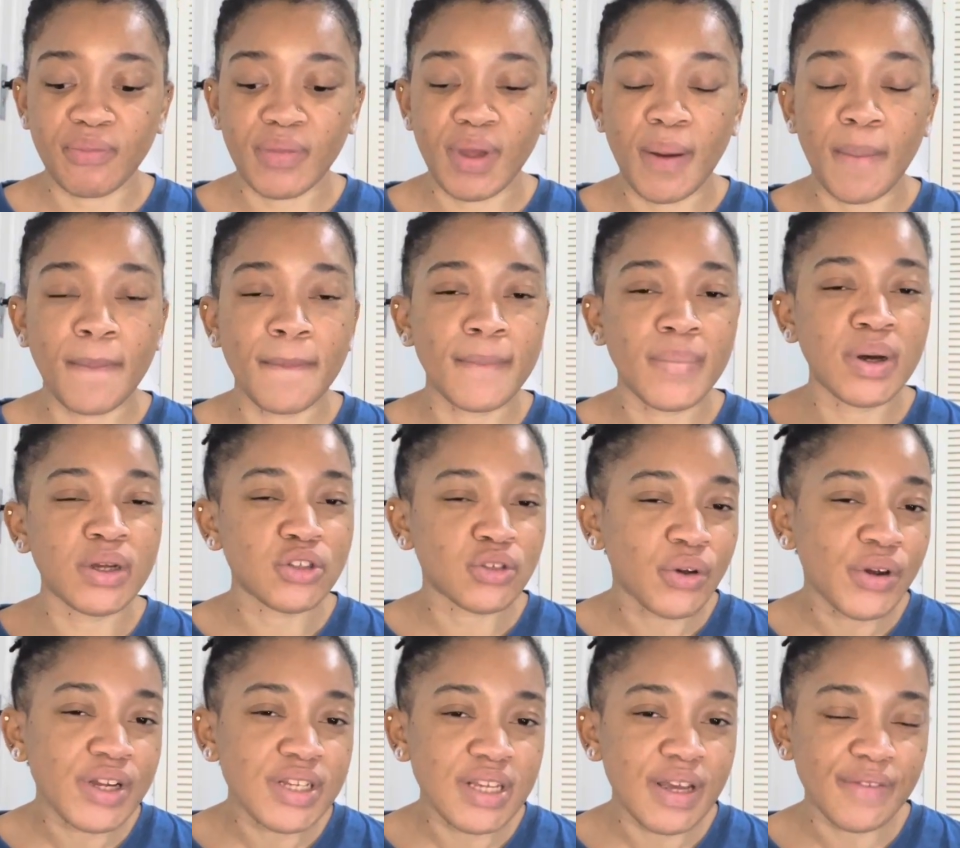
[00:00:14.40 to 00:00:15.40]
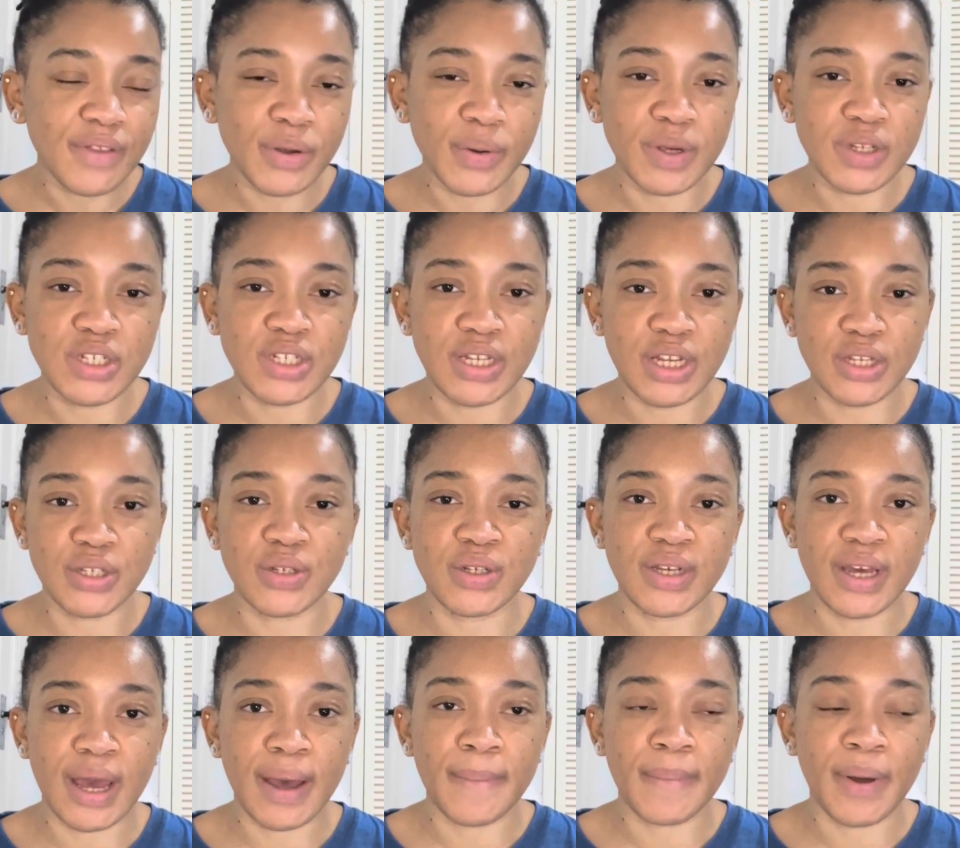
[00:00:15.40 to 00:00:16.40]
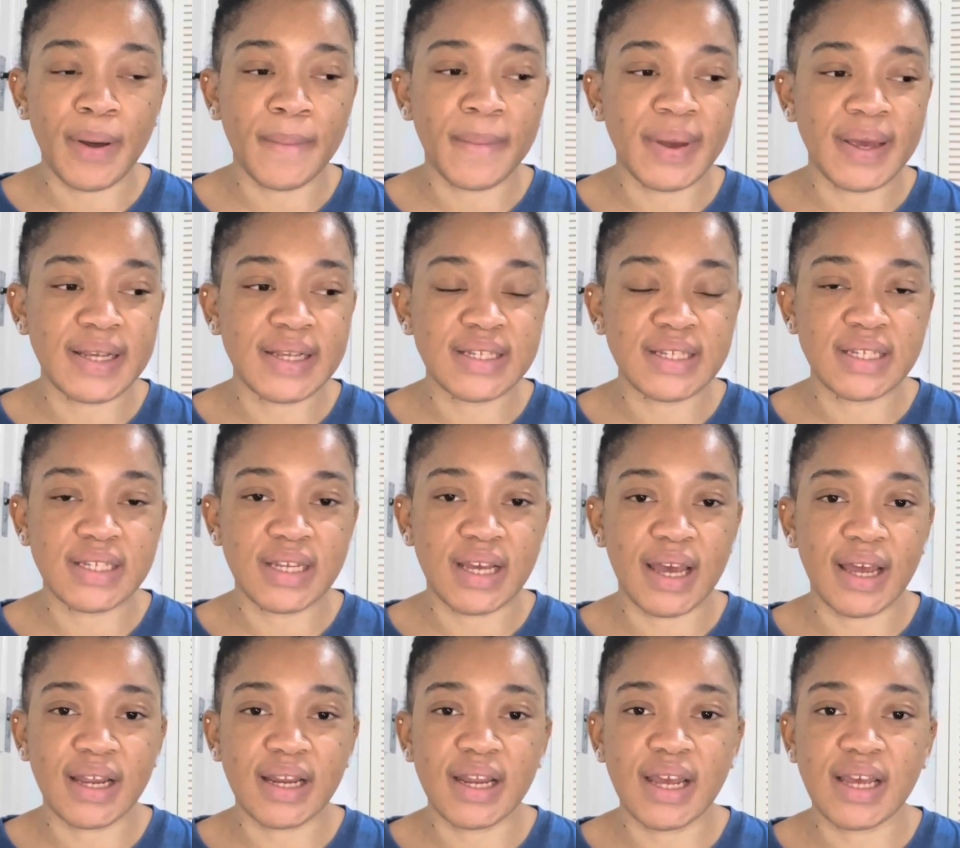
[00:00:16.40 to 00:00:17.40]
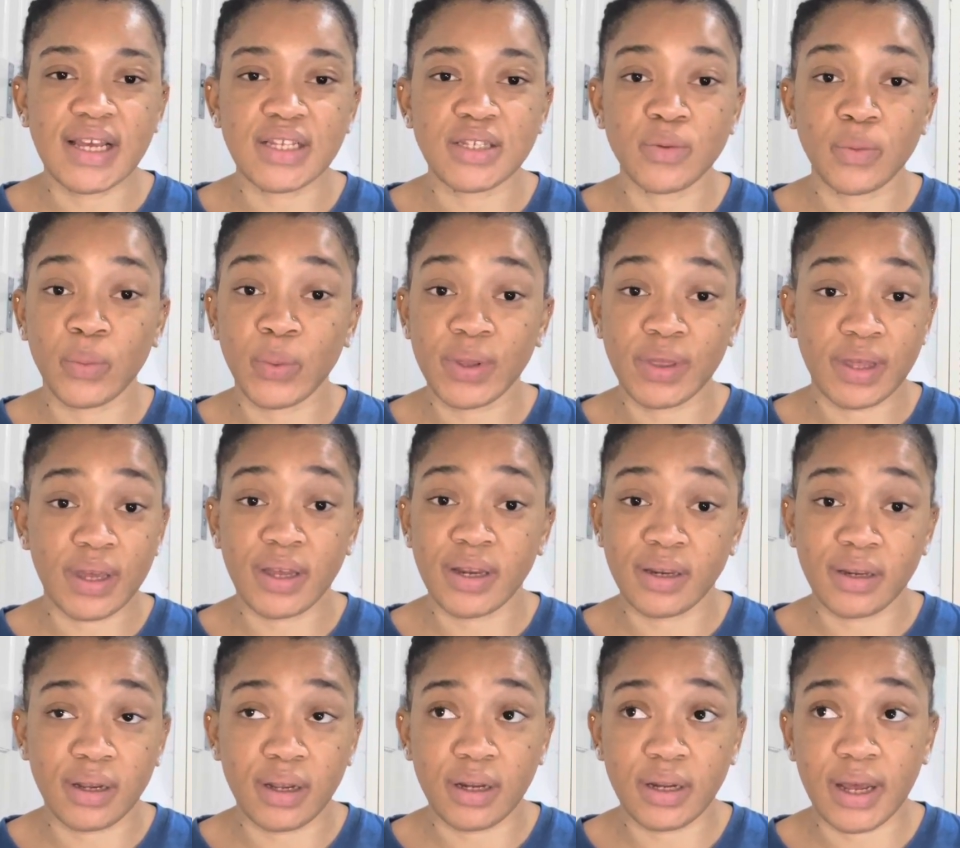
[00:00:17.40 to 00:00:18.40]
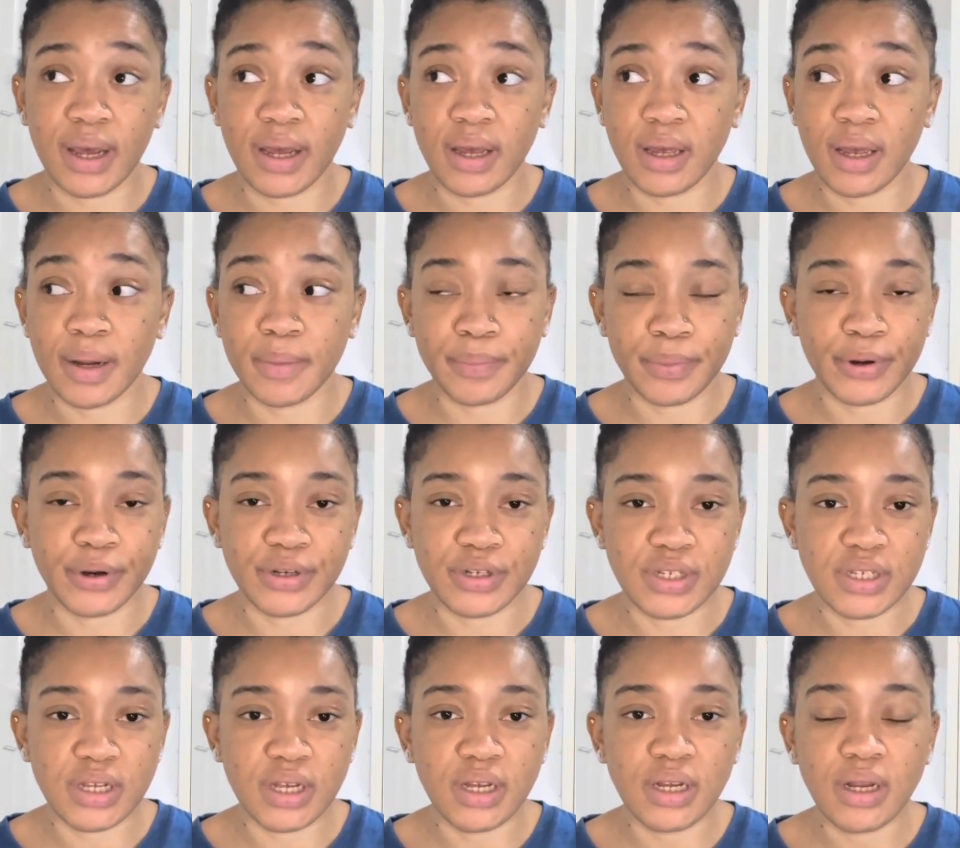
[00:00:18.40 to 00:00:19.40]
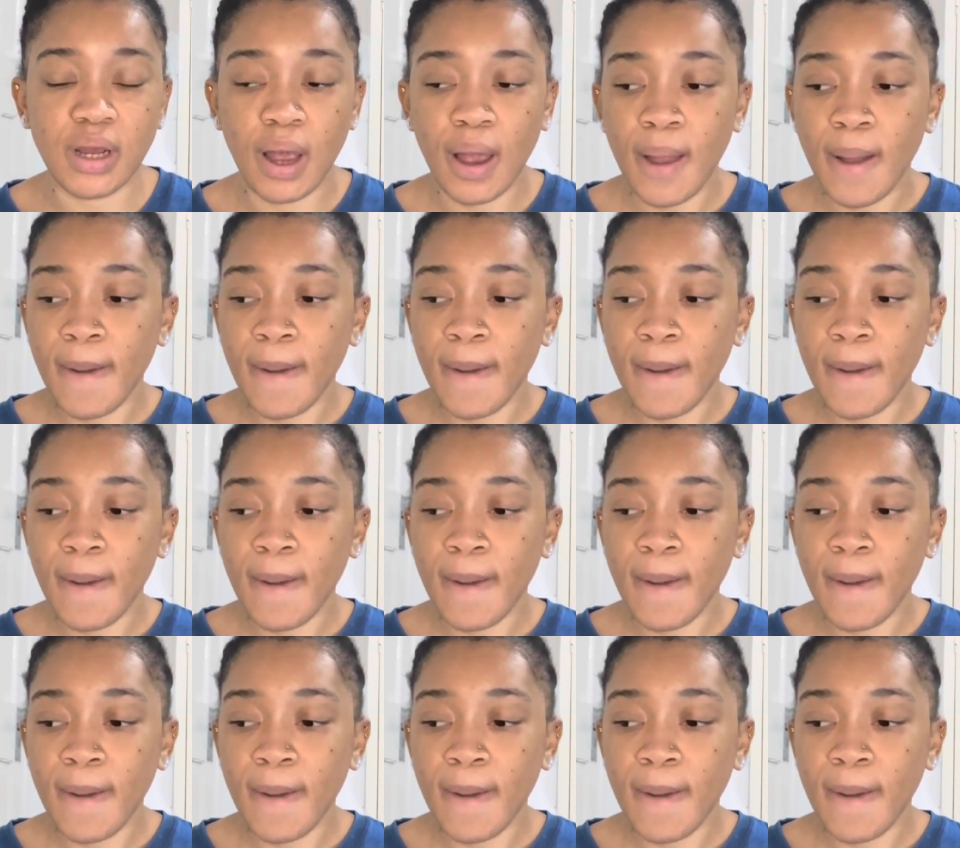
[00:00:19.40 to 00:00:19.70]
Majority of the questions I do get about my skin is within in person,